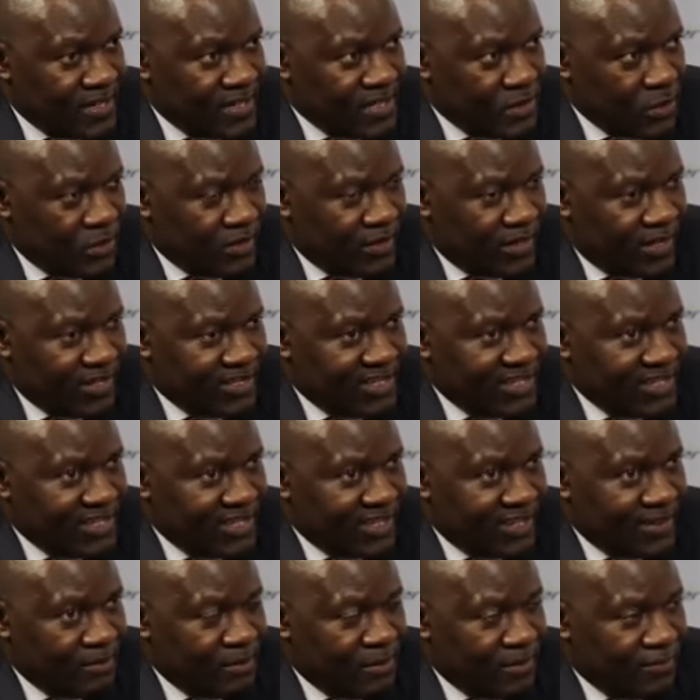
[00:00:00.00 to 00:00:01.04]
so that
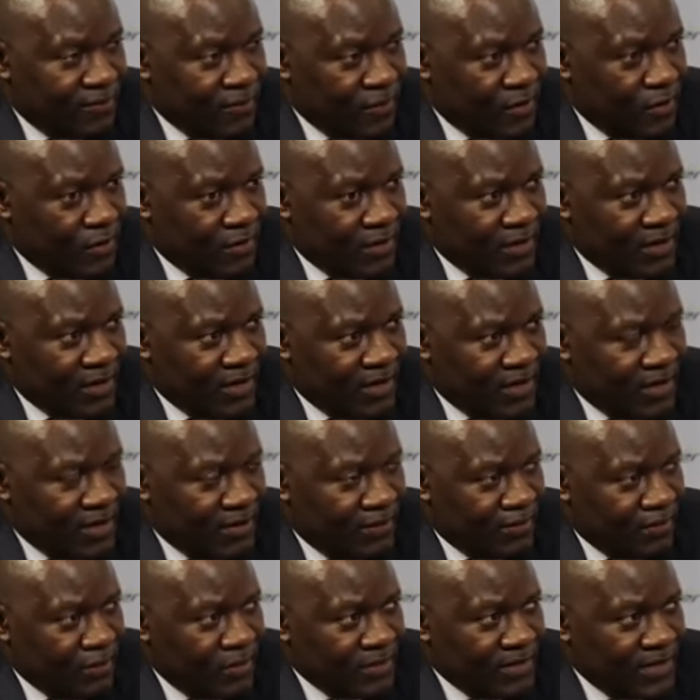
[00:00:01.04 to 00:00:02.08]
before we
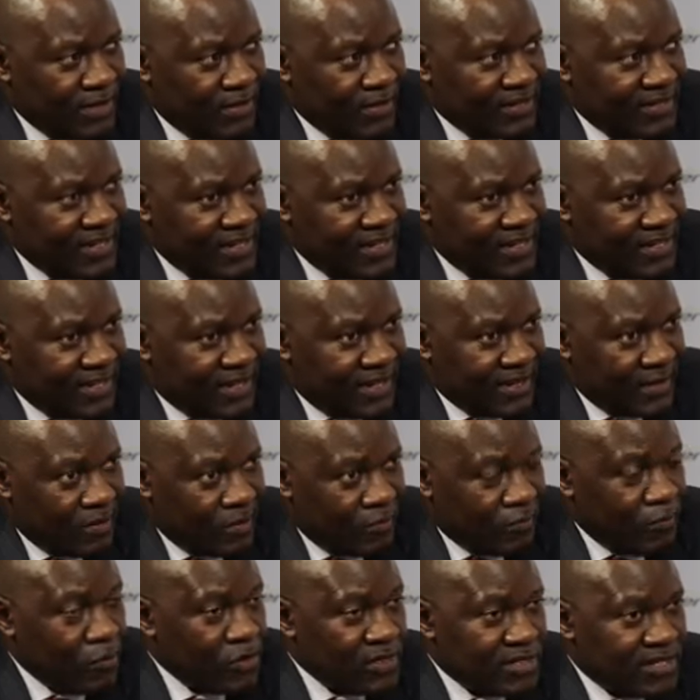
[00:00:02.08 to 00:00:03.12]
float our tender,
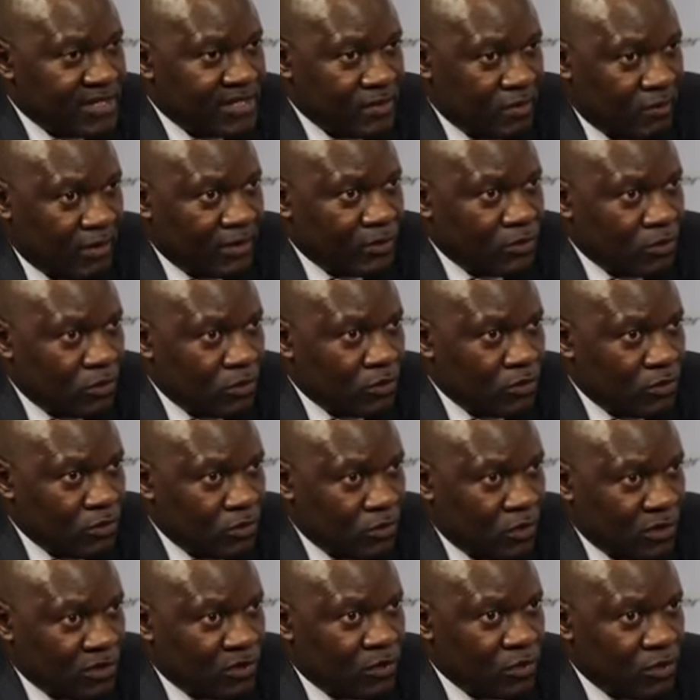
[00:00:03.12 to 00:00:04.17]
of course, what we'll
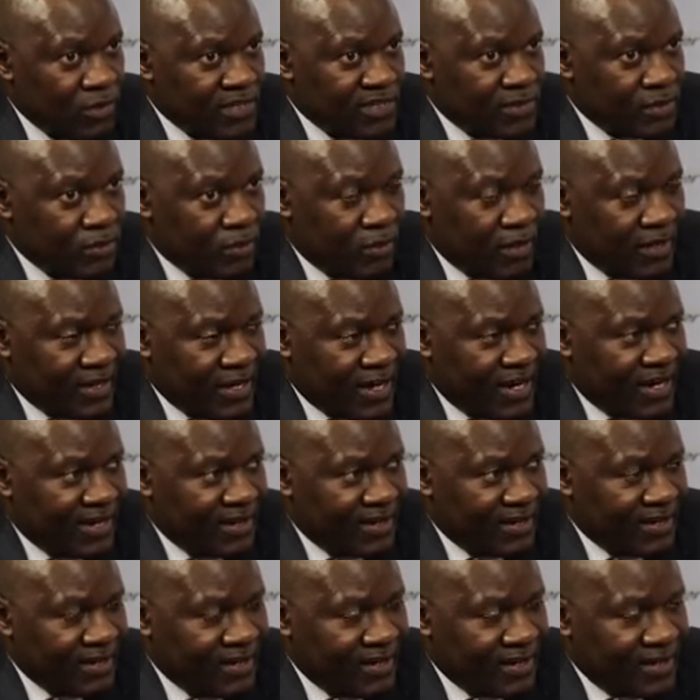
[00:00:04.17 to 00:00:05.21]
not do is to
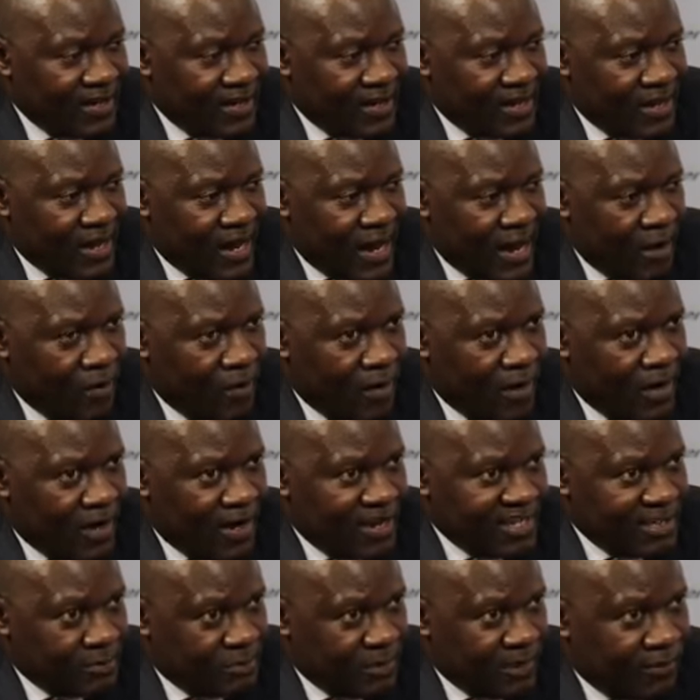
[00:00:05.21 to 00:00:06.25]
align
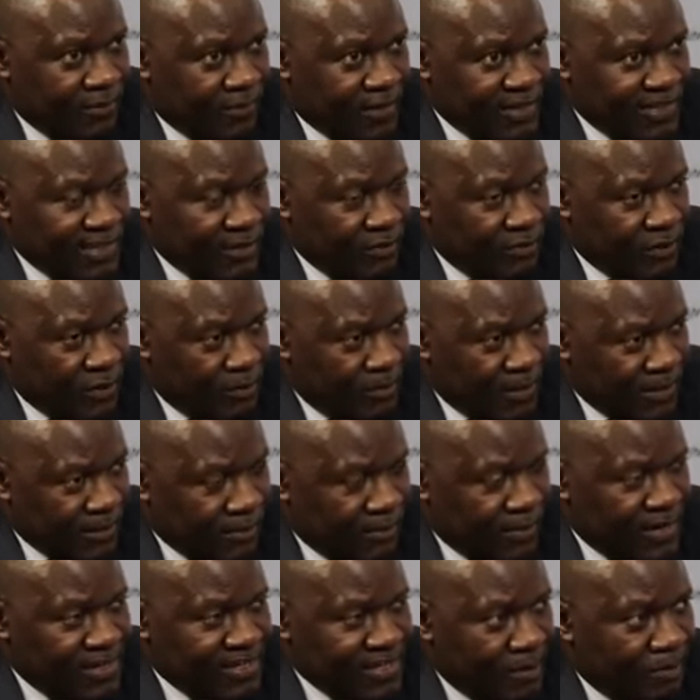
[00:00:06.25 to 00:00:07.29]
our specification to a
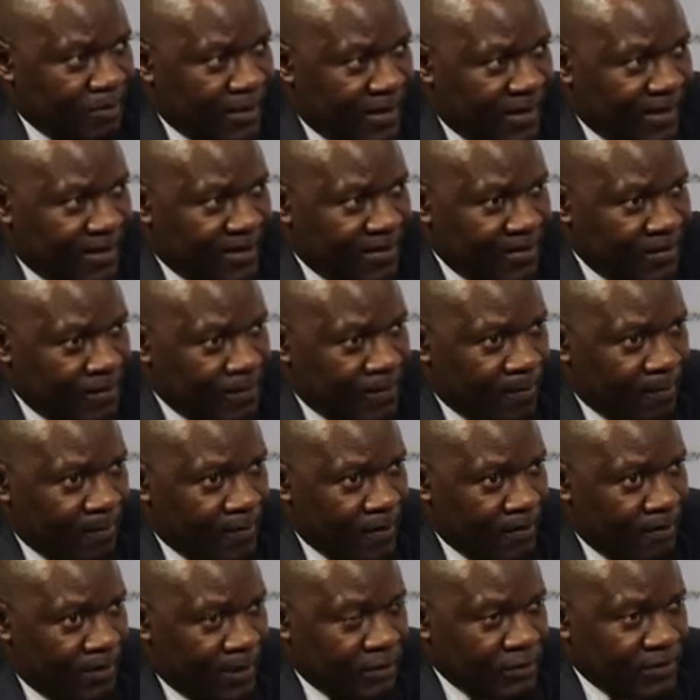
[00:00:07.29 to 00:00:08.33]
particular supplier,
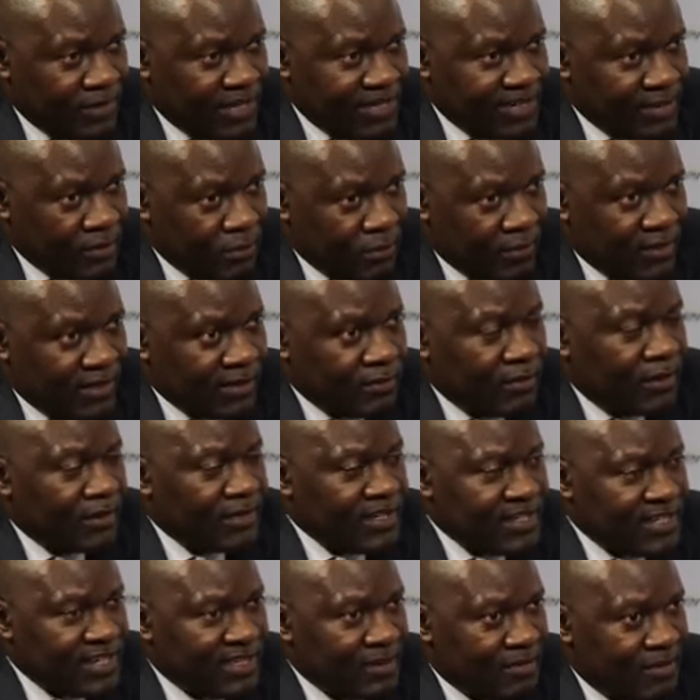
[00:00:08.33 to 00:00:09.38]
but we'll just look at what
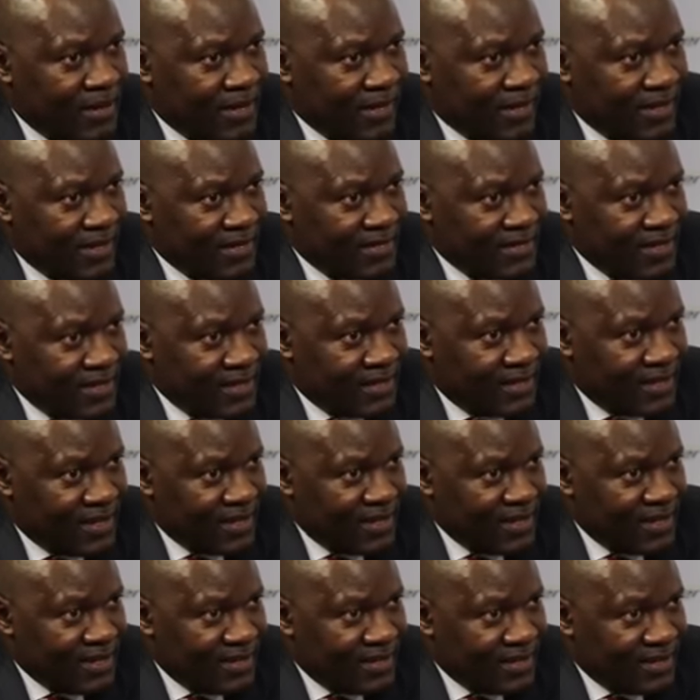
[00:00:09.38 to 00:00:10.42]
is in the market and
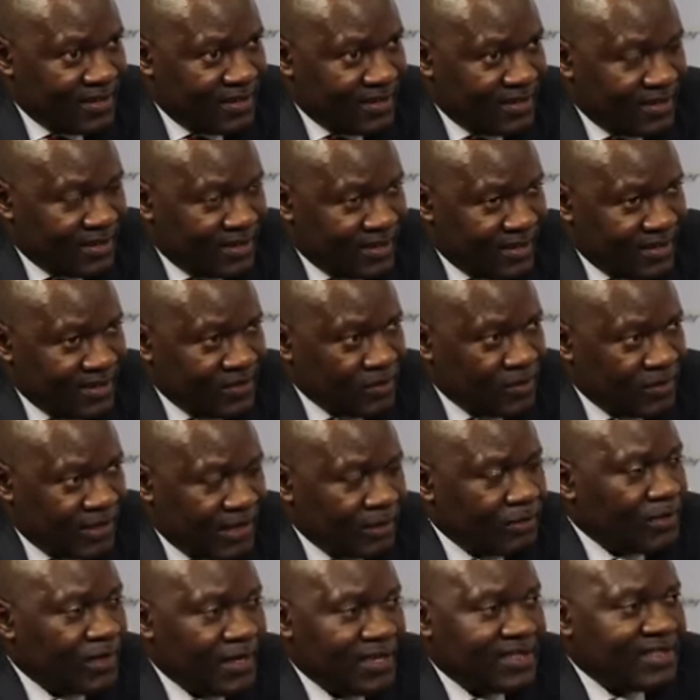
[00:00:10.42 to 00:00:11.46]
then so
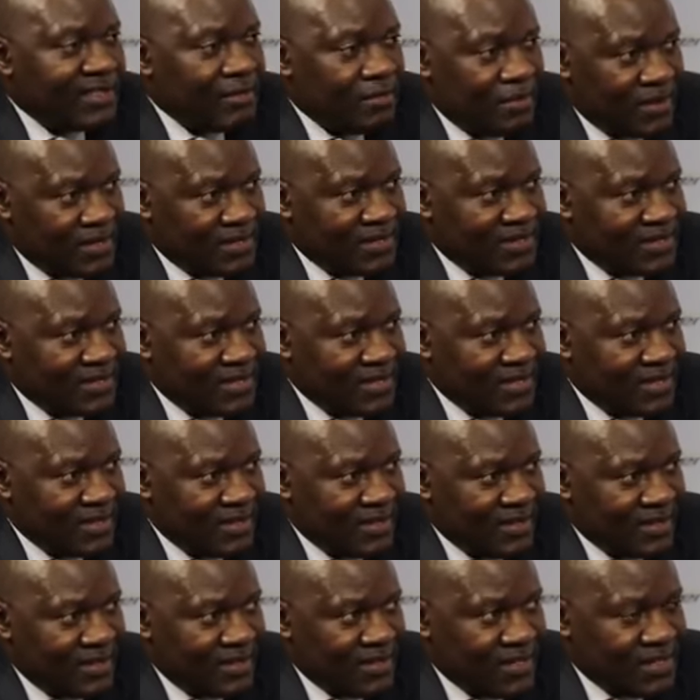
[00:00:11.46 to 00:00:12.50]
that we get the best.
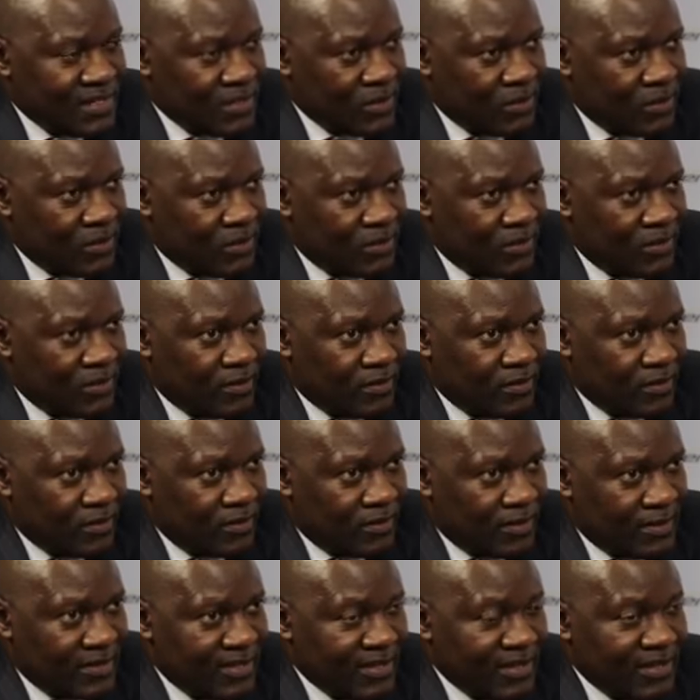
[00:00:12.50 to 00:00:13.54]

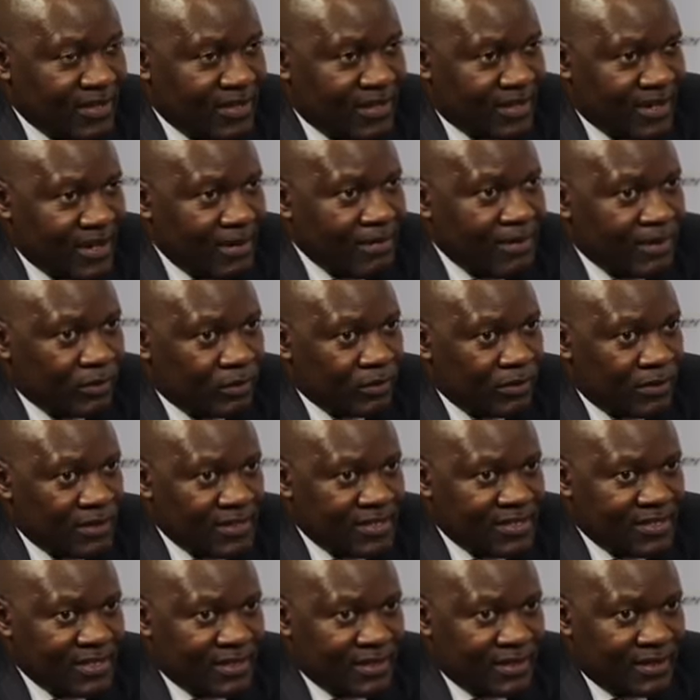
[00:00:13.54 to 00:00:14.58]
So I think coming to
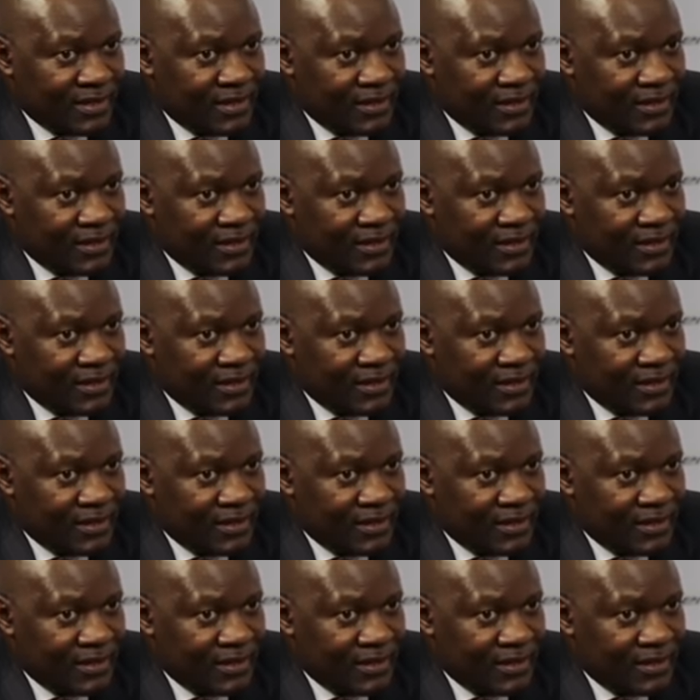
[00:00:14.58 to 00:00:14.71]
this